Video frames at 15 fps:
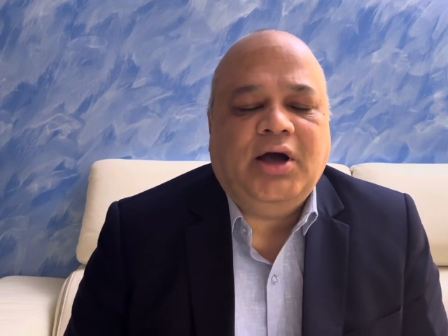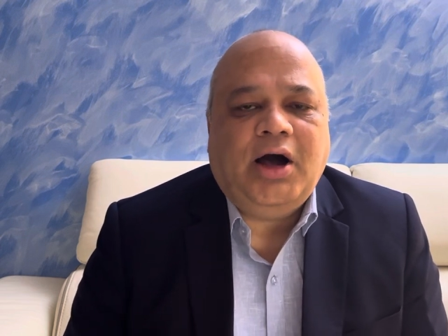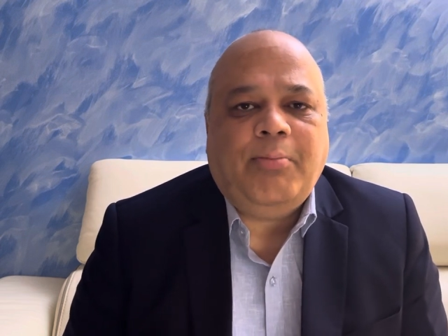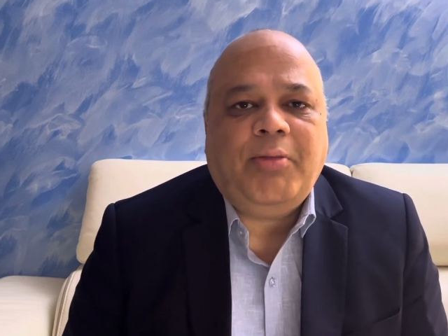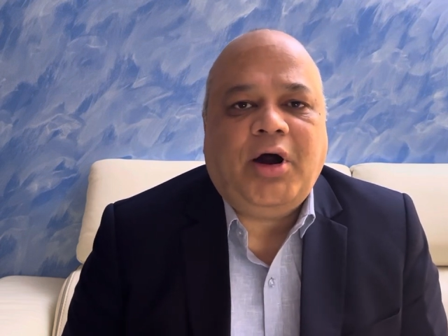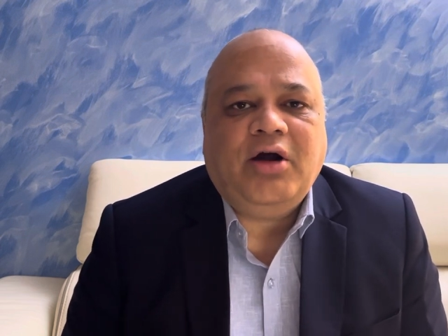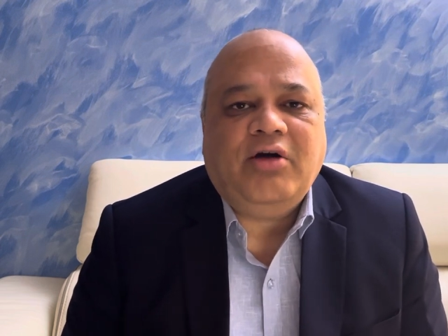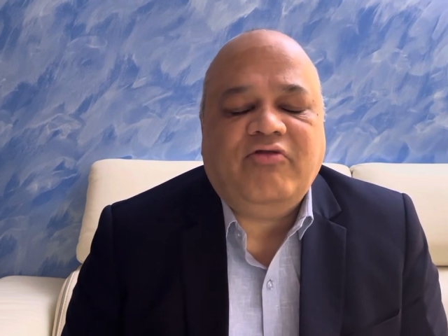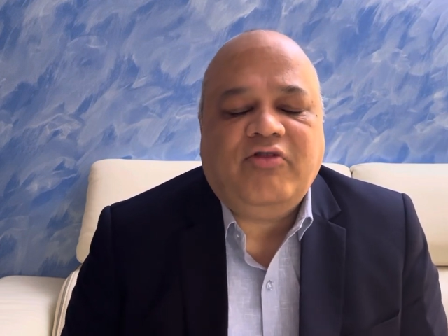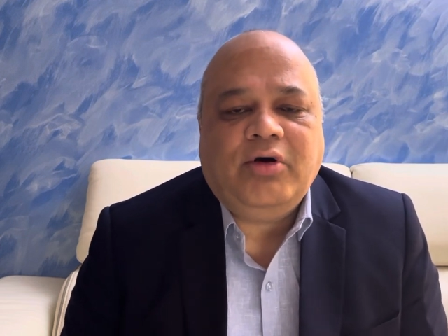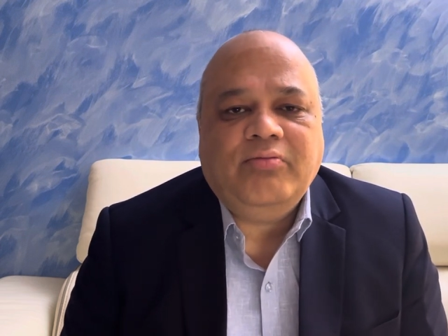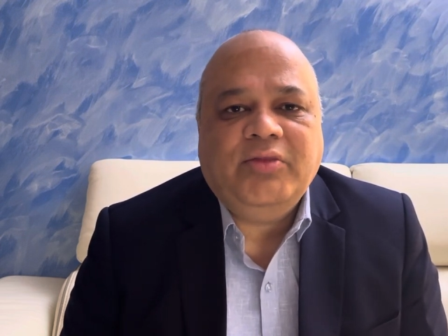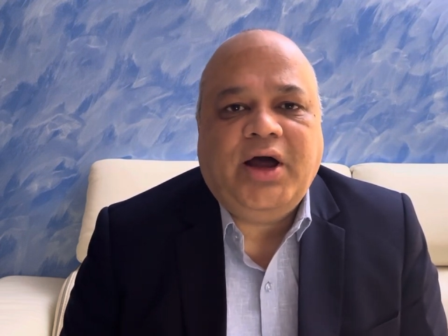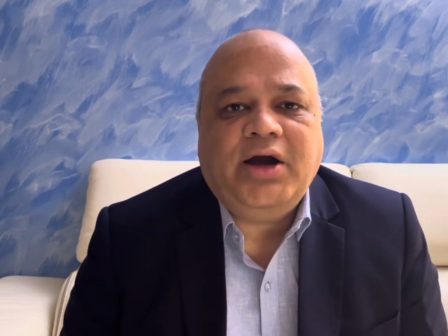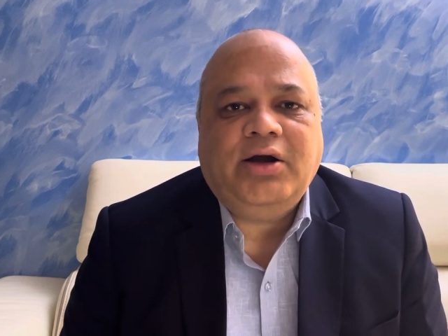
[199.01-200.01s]
Apart from
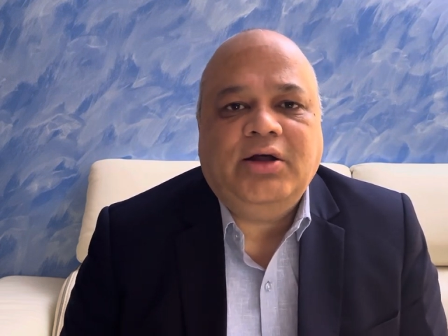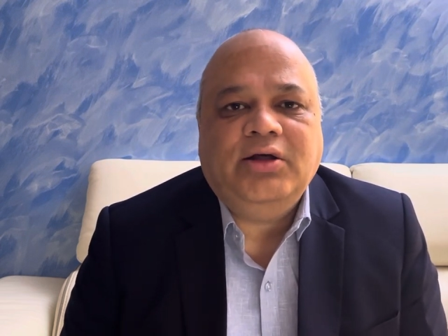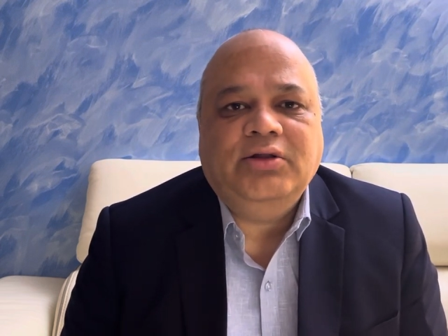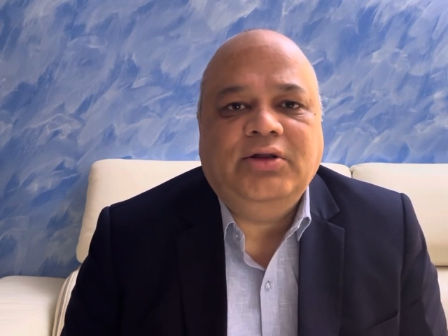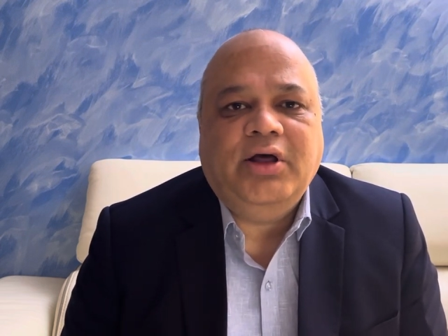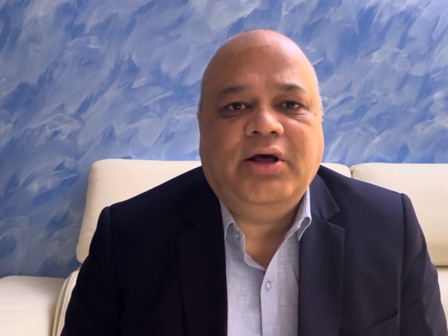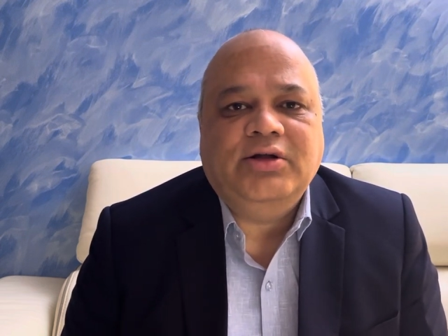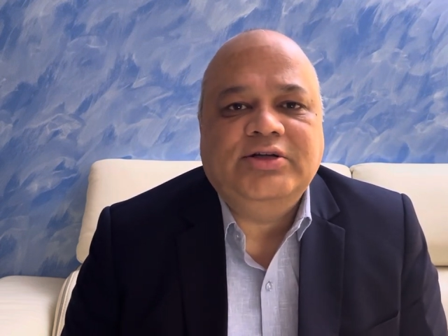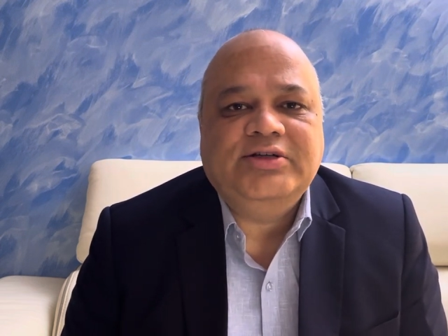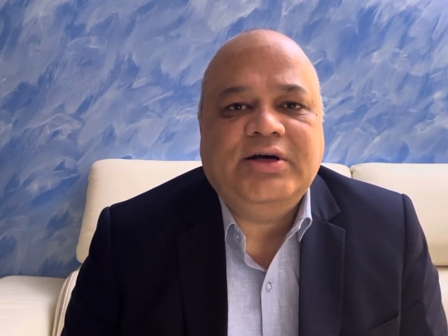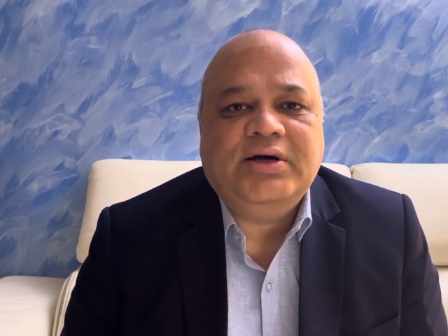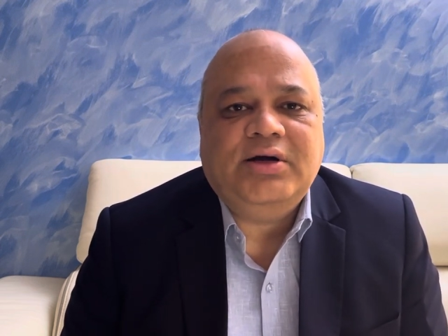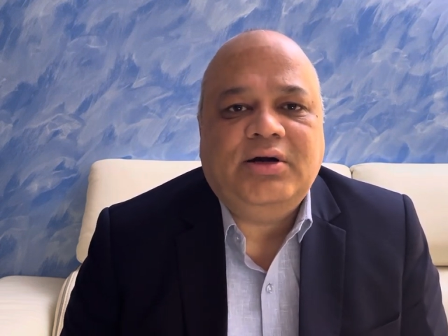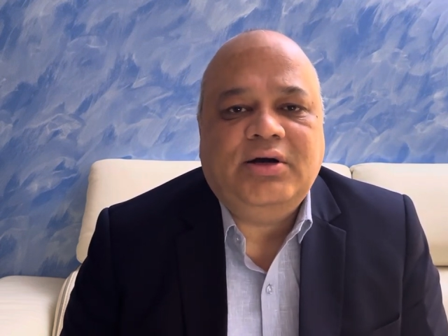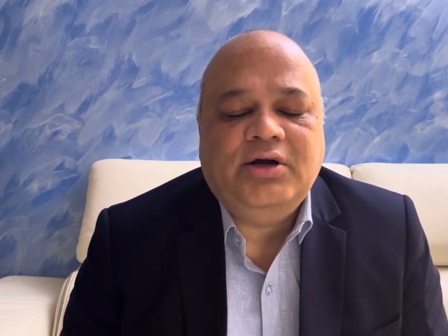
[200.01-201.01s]
that, there is
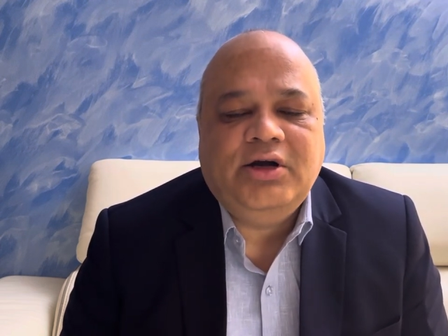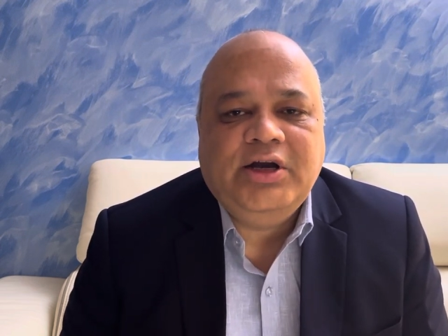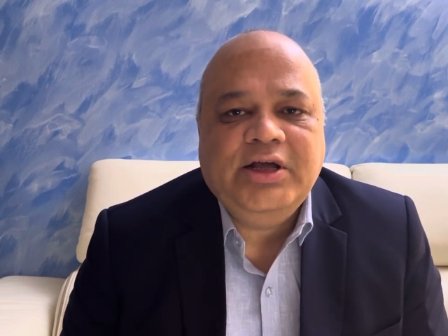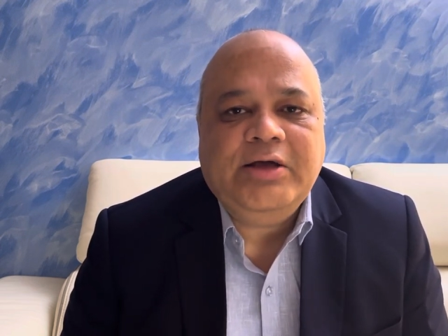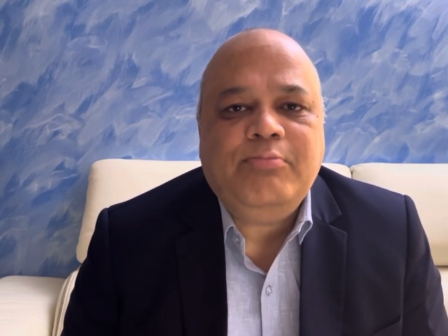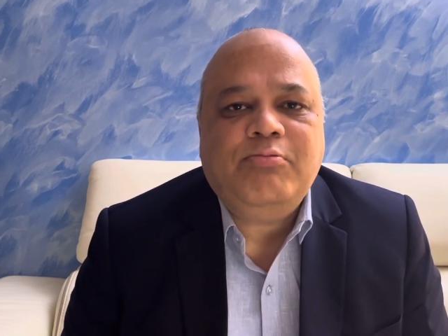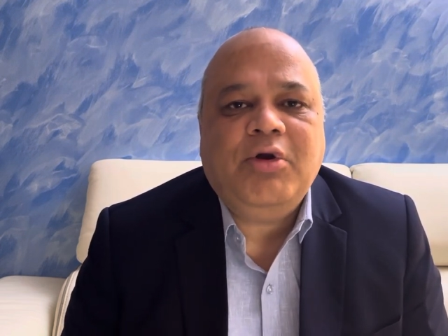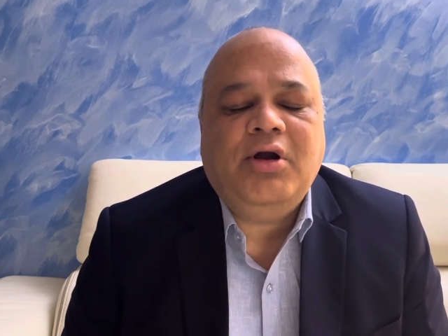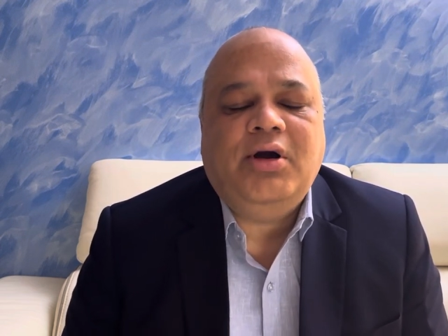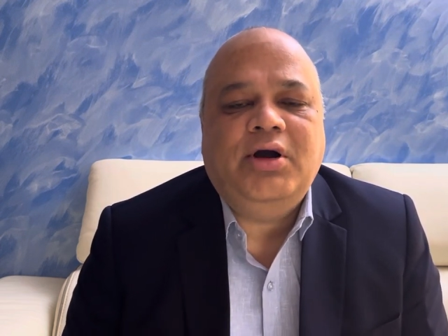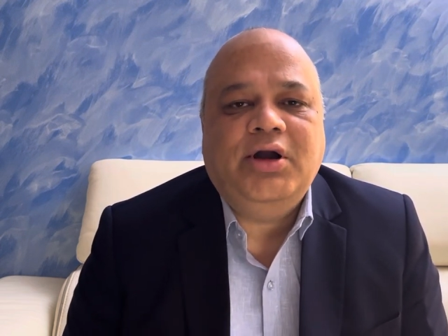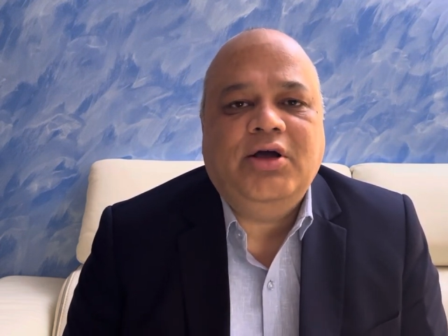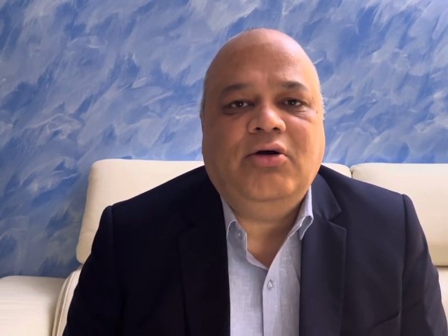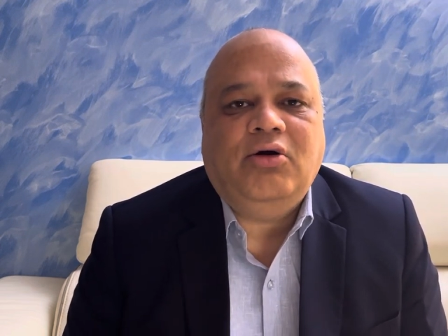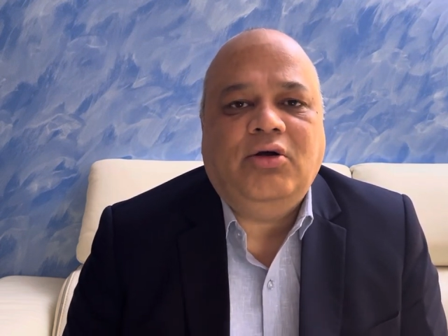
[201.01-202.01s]
a deep
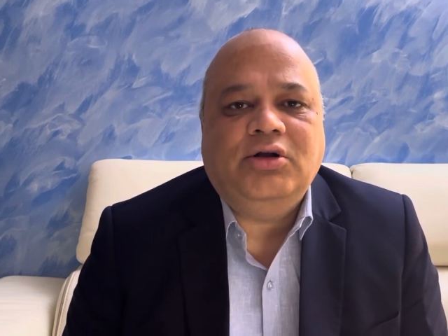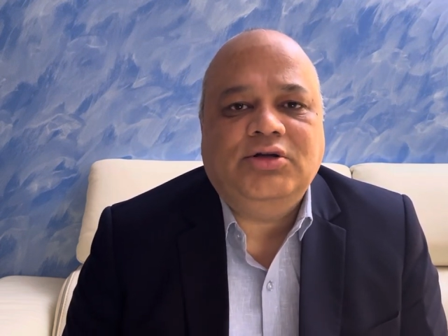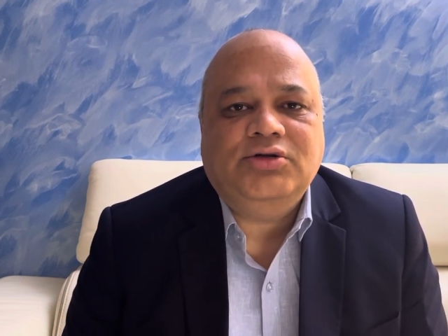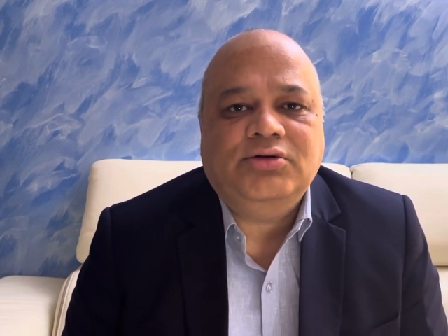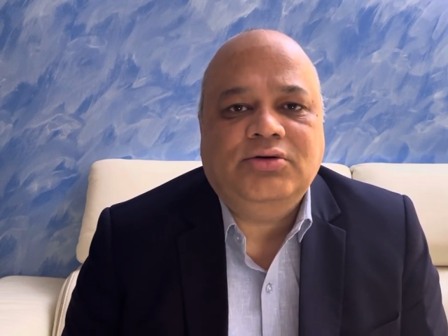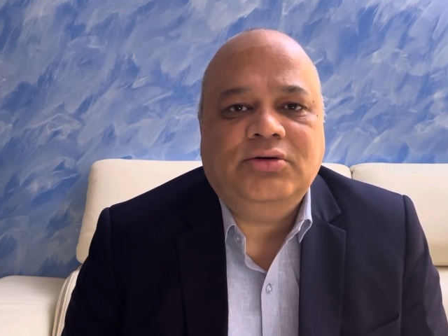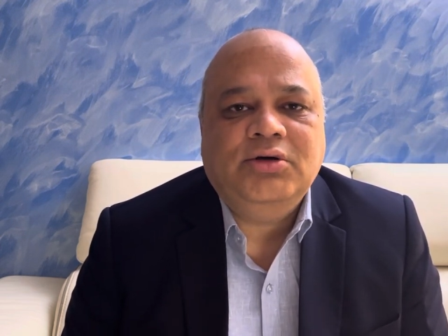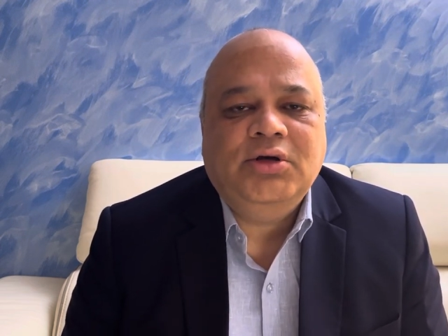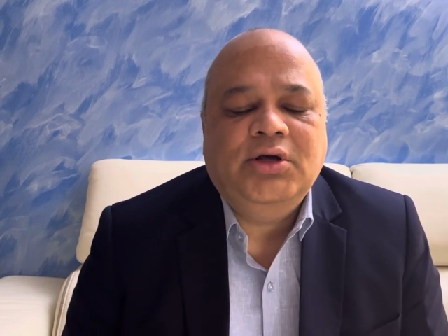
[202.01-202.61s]
learning also.